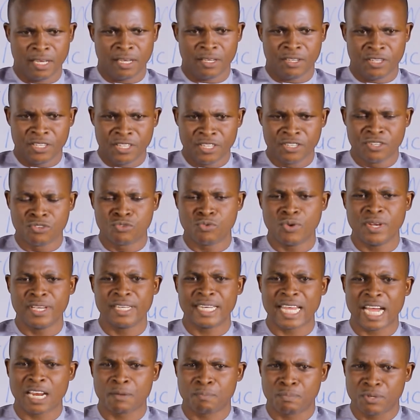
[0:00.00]
In doing
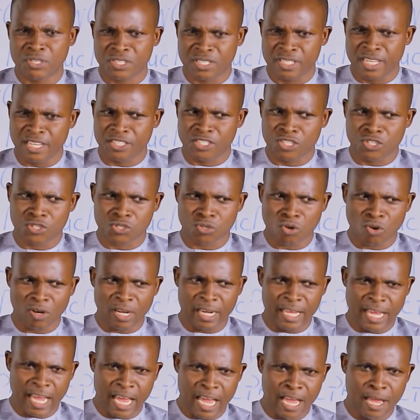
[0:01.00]
that business, the
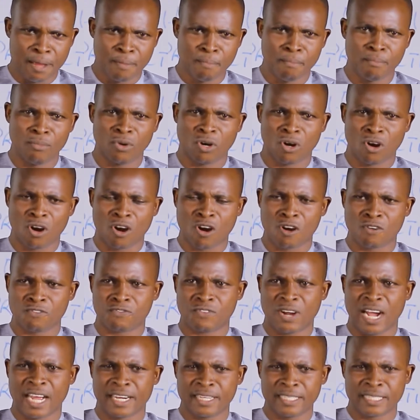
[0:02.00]
sole aim
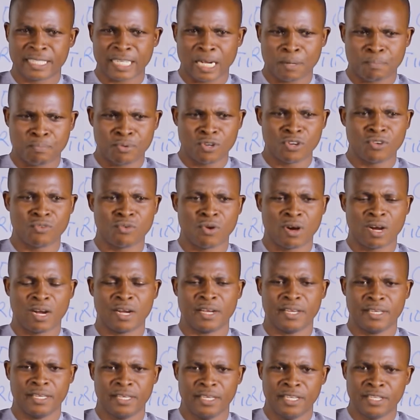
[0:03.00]
of an
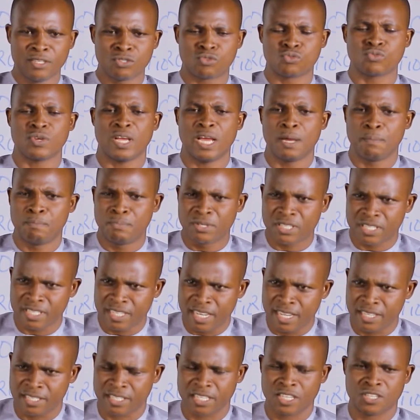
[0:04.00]
entrepreneur into a
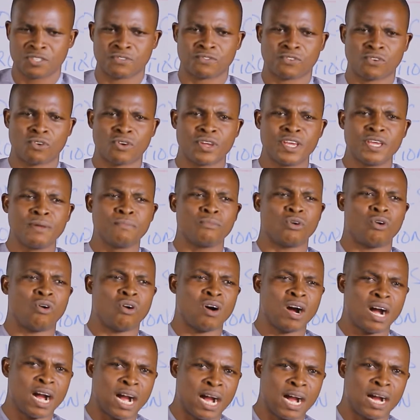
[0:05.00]
business is for him
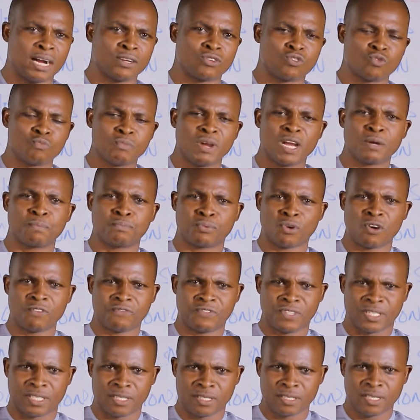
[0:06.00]
or her to make
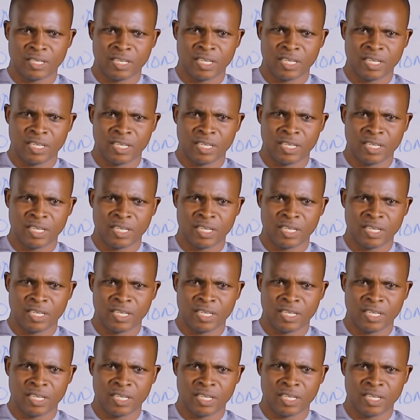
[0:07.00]
profit.